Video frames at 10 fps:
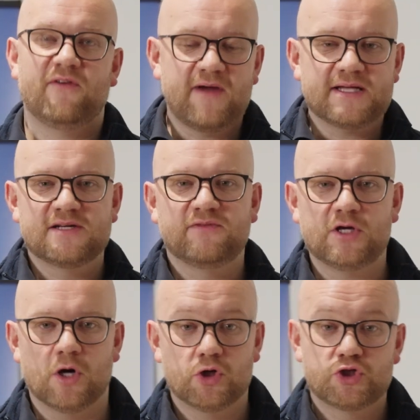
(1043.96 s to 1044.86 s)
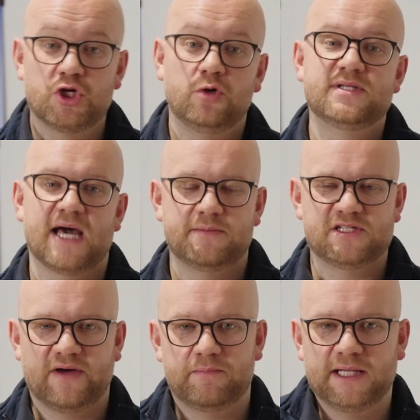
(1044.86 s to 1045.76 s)
effectively got 2 types
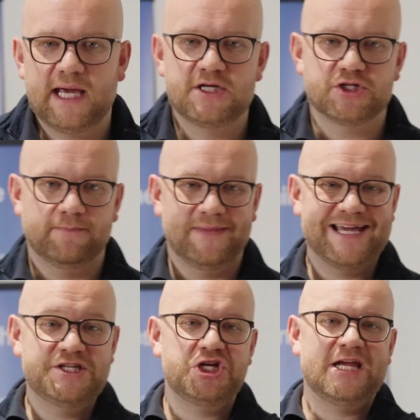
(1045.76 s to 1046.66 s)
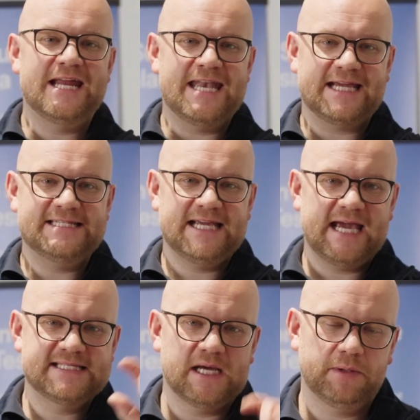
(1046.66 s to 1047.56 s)
of application. A
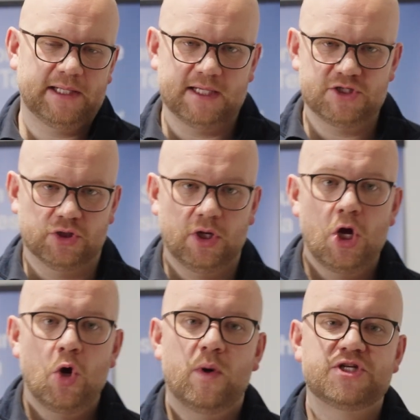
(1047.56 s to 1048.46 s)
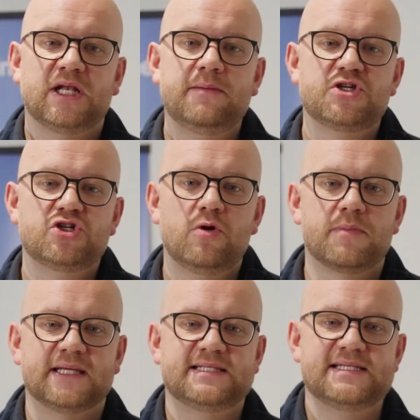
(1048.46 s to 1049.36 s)
G98 application, which limits your
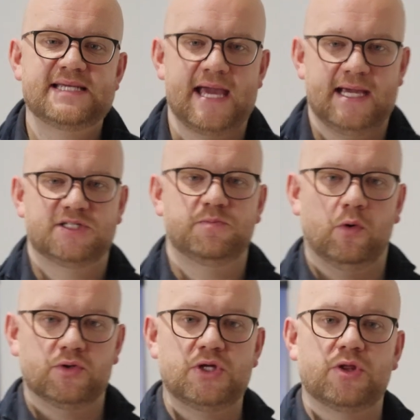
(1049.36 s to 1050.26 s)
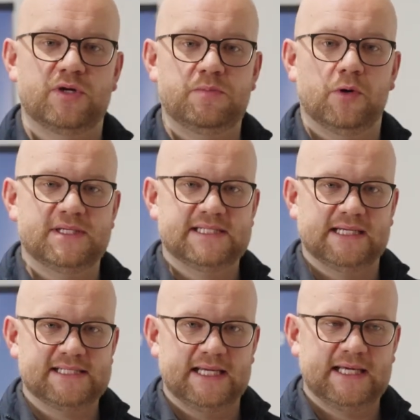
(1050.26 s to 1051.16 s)
ability to export to 3.68